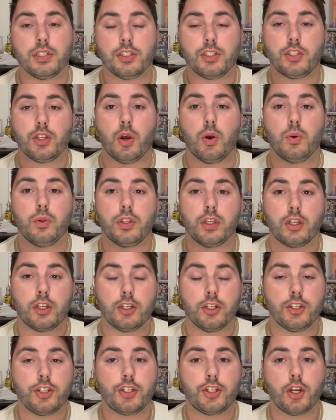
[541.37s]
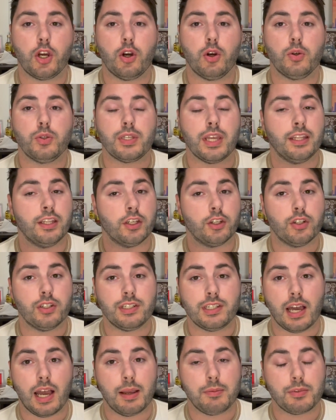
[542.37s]
So the good shows and the good
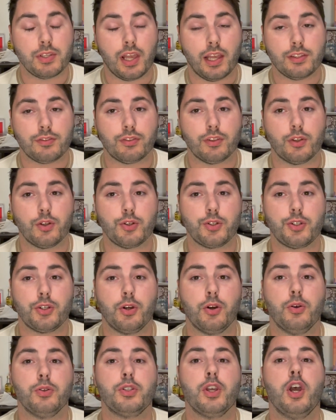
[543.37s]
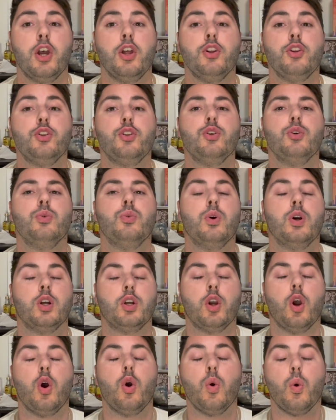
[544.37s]
time slots for those shows do
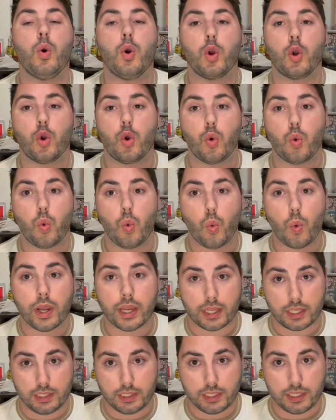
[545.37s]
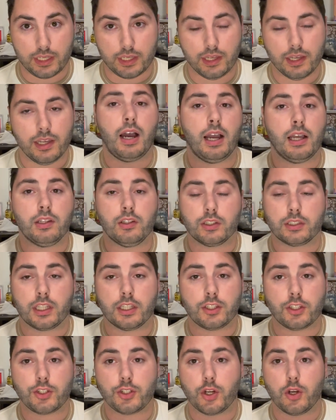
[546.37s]
go quickly. I looked at
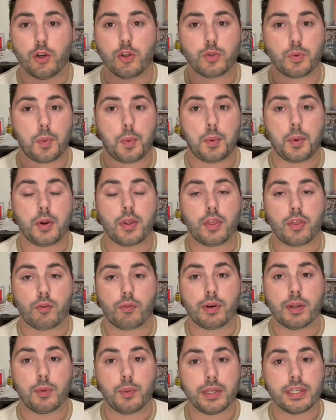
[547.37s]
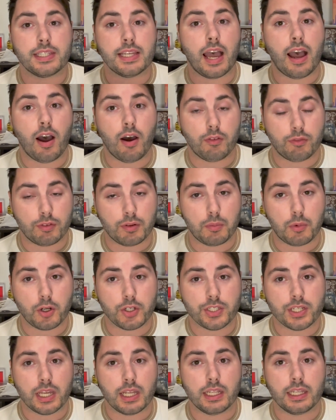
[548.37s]
the shows when we were 3 weeks out from our
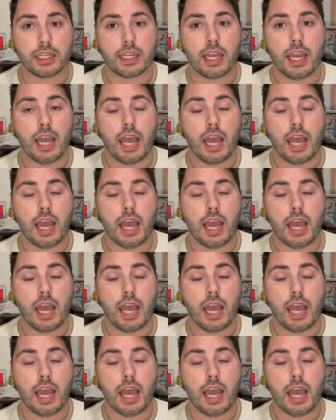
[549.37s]
sailing,